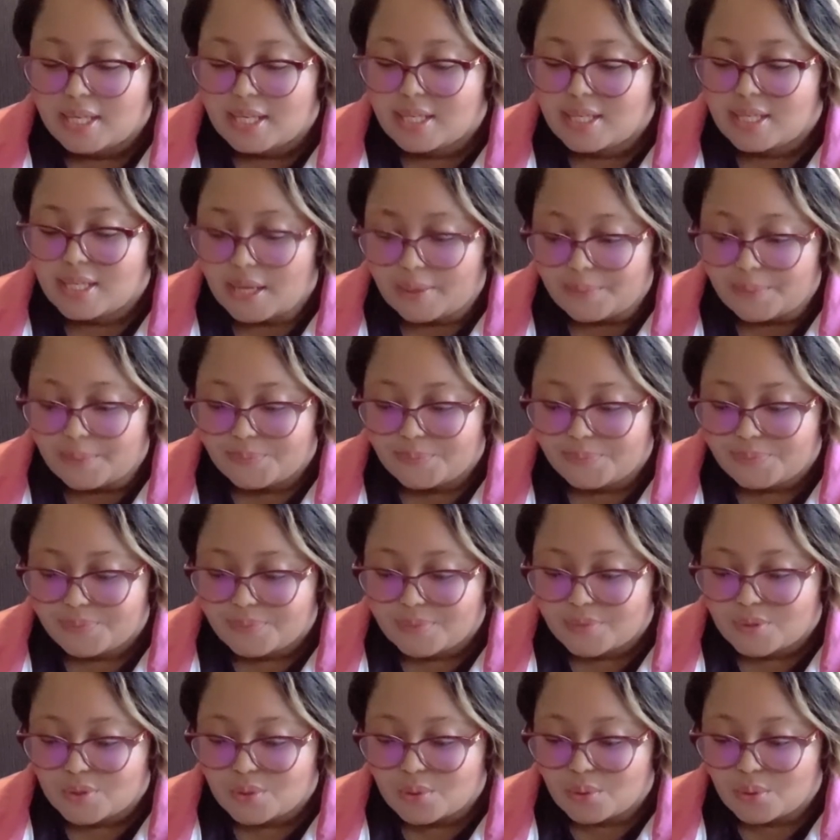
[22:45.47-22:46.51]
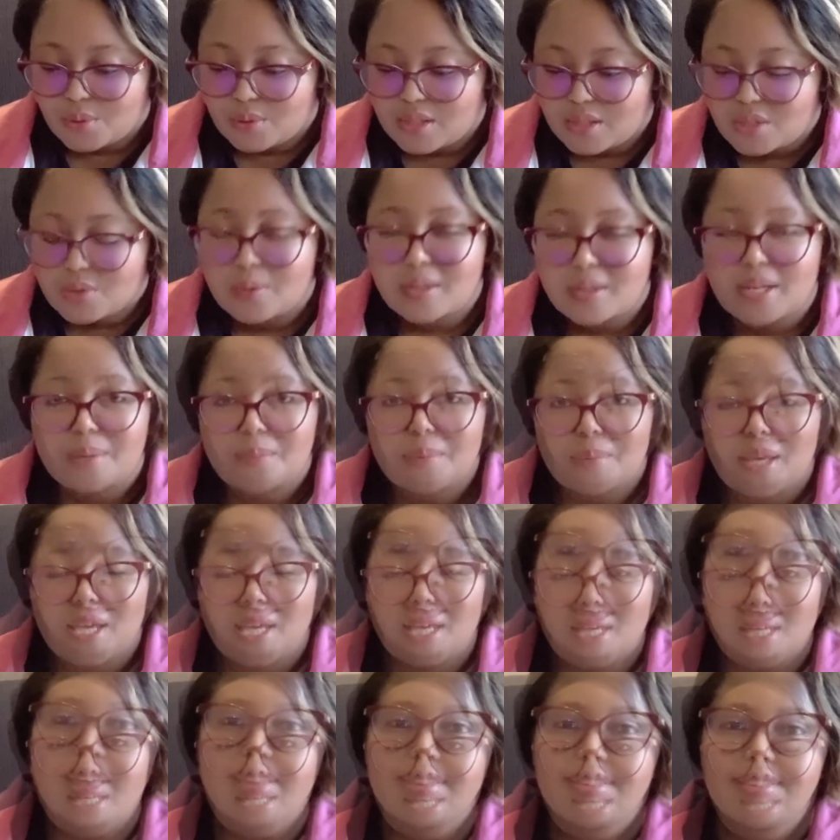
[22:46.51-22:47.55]
Yeah so that's what I
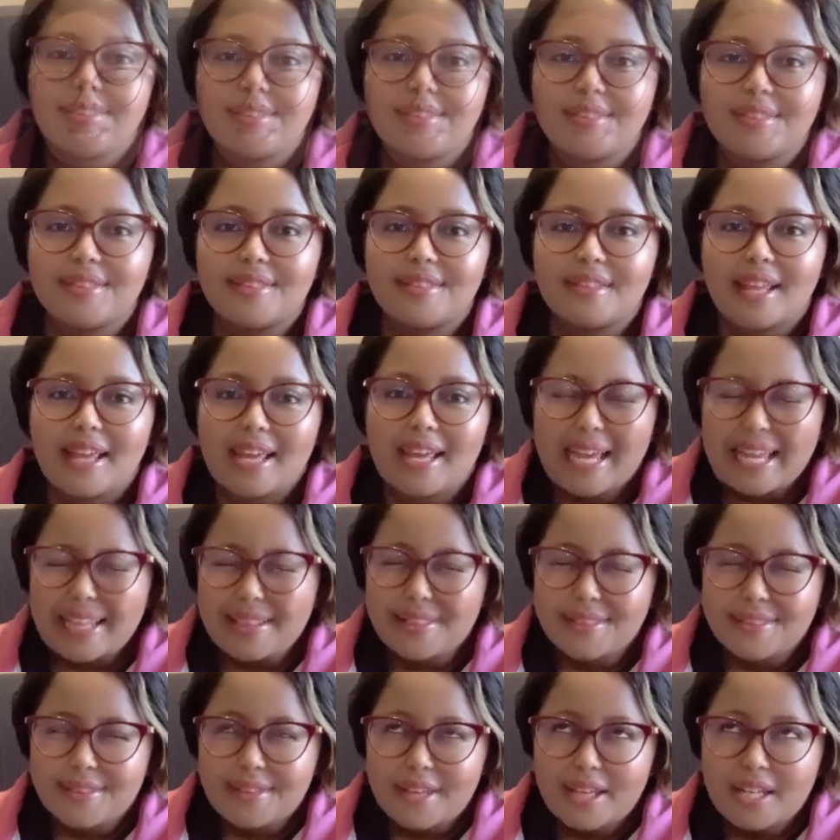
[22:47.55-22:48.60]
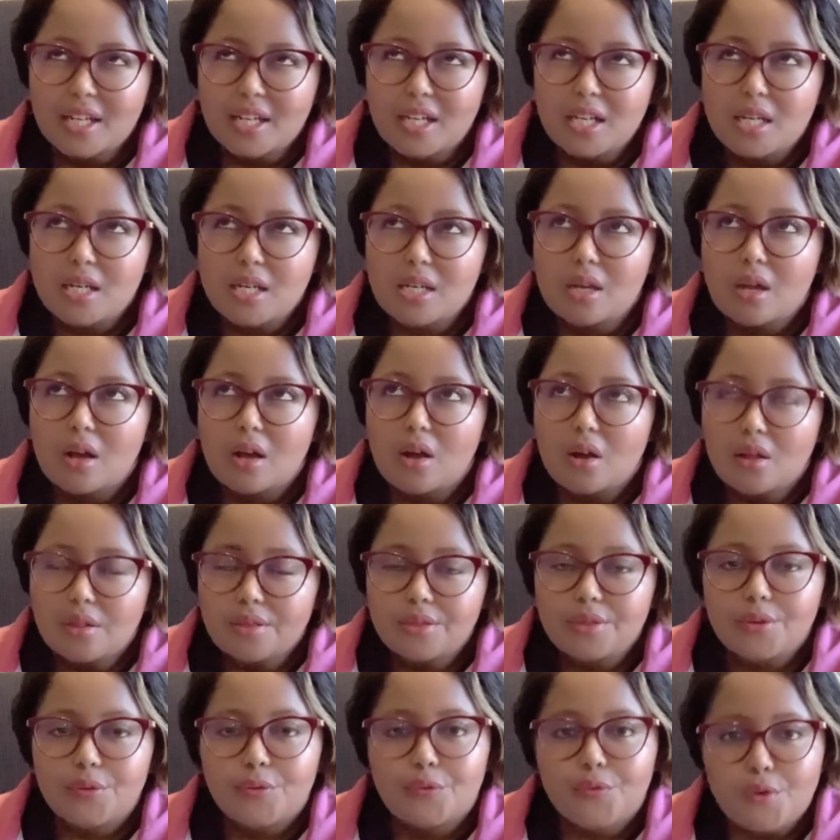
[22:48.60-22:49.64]
paid and, and then
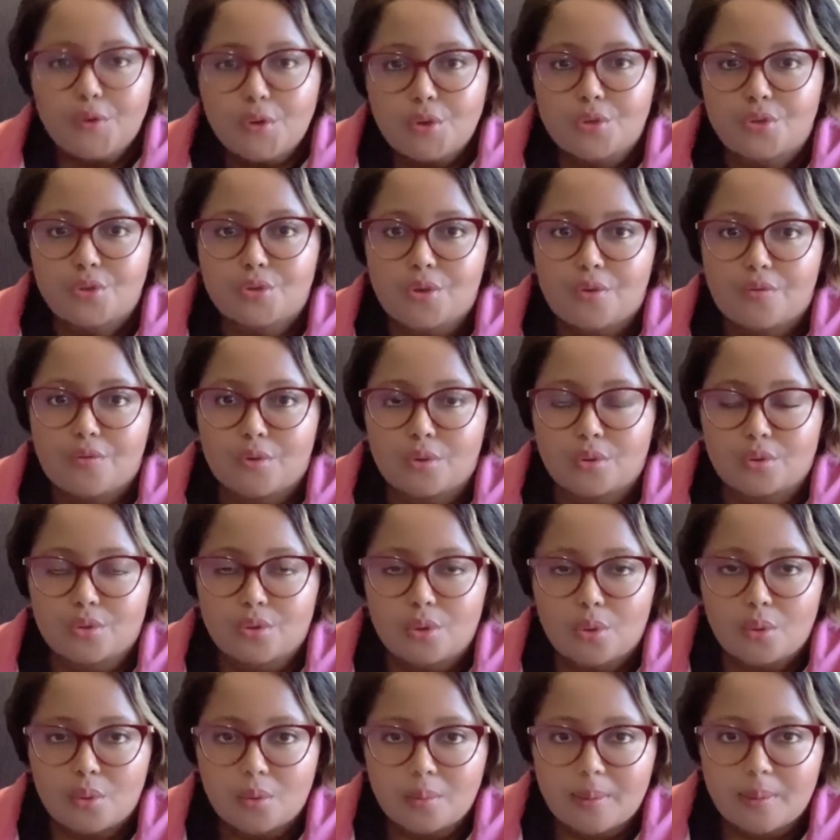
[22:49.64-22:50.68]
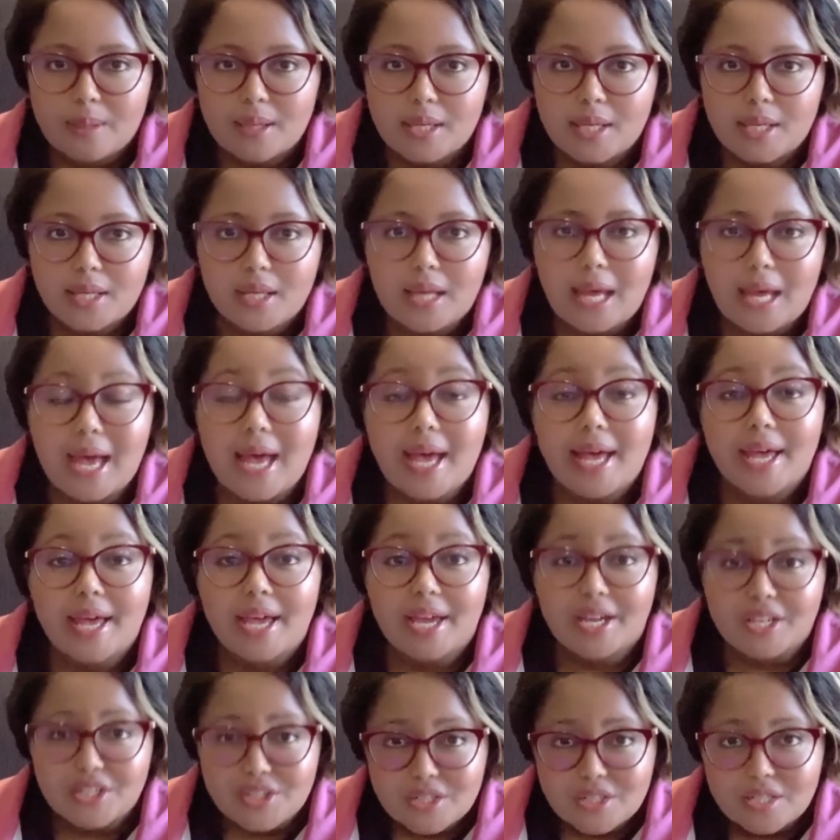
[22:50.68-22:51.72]
on the 1st of October I
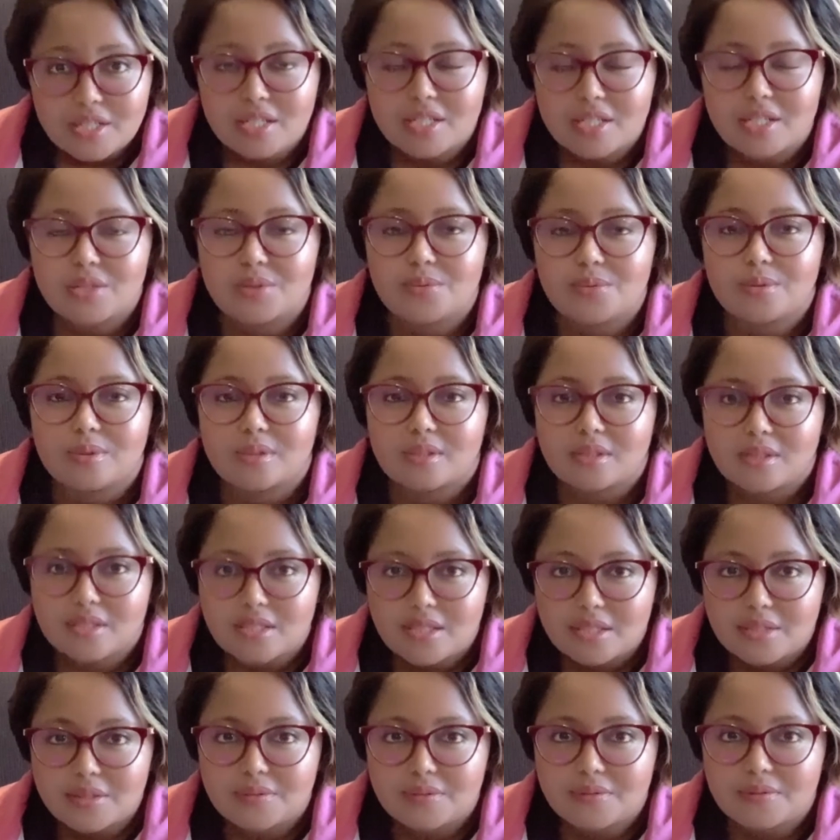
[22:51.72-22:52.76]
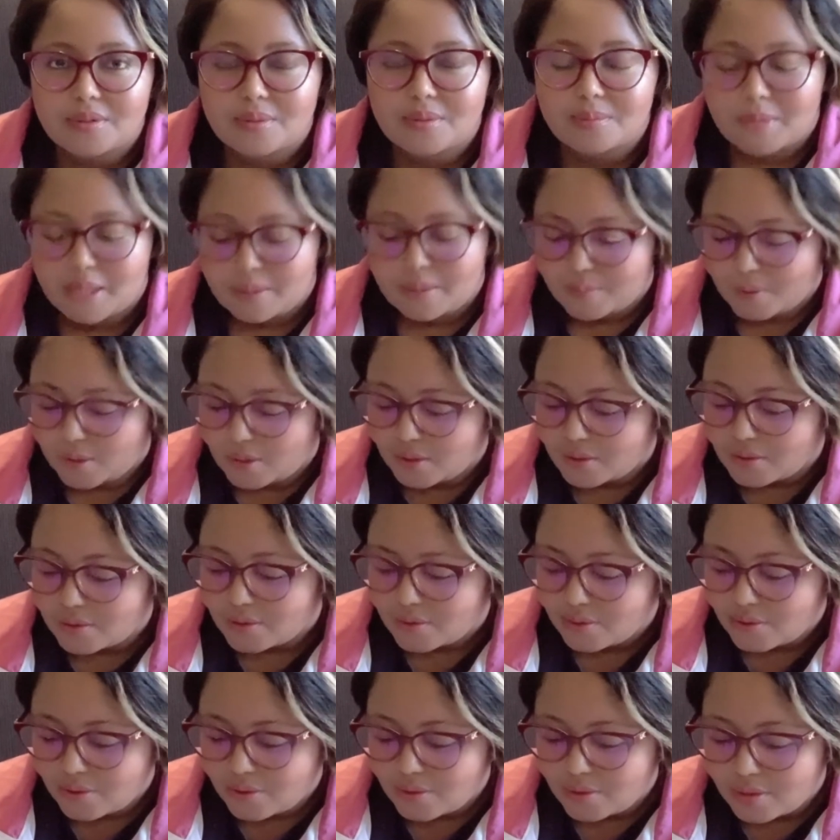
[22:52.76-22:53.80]
actually received my
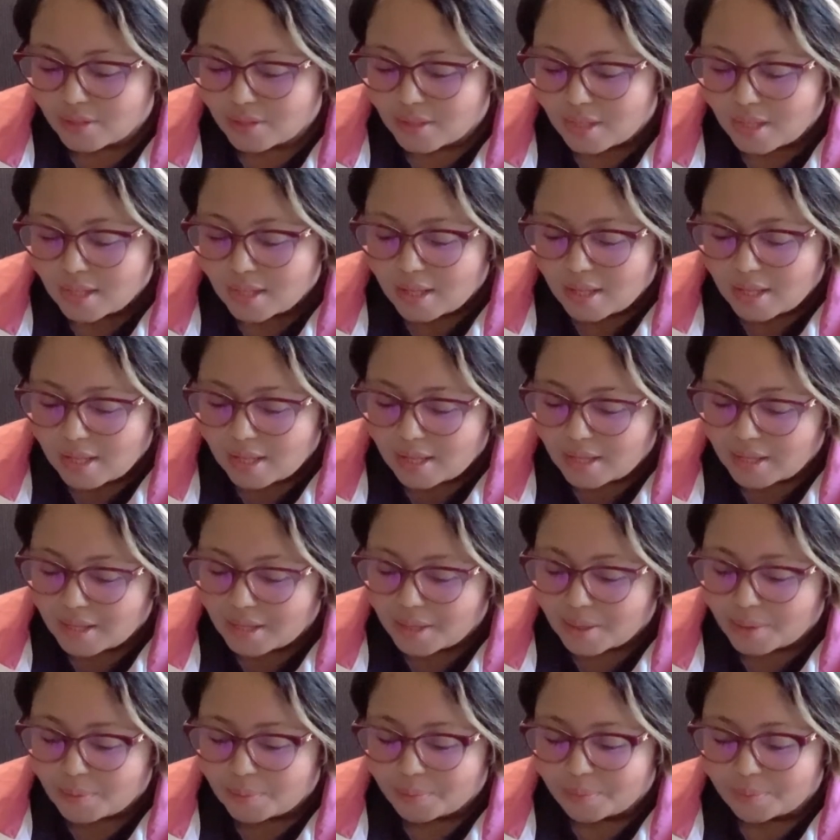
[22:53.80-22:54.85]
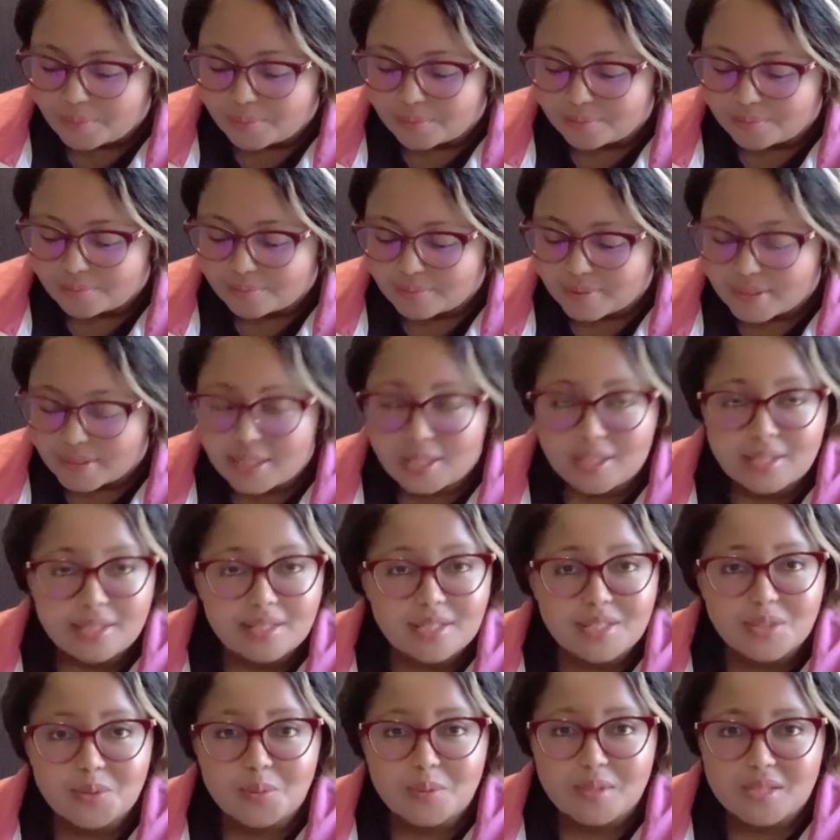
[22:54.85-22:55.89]
parcel um, yeah,
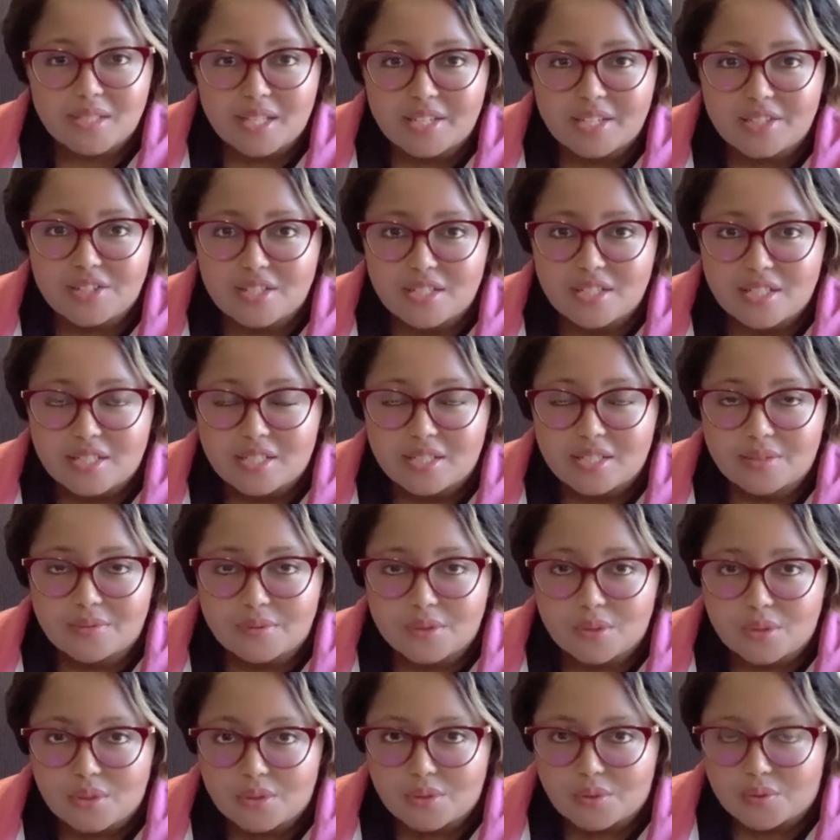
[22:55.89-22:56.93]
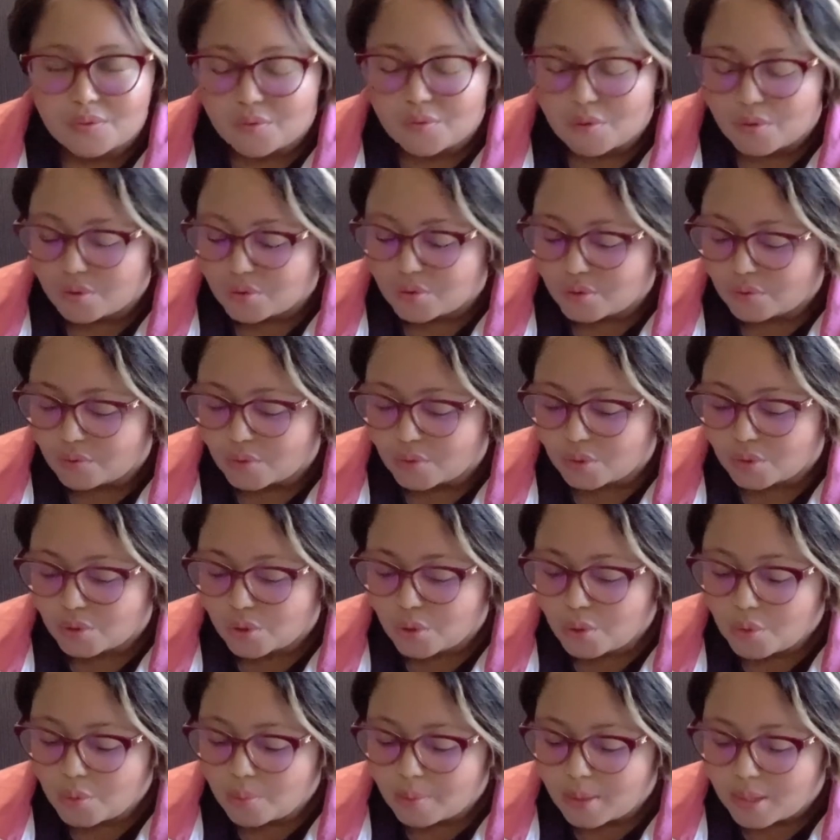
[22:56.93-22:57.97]
it was actually delivered on the 1st of
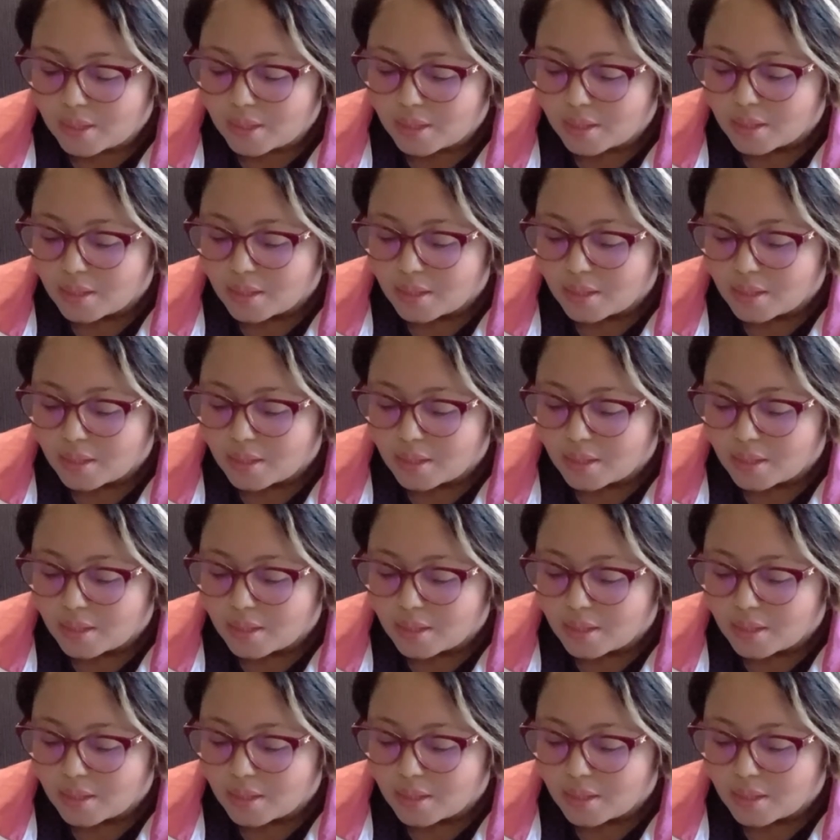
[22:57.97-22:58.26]
October.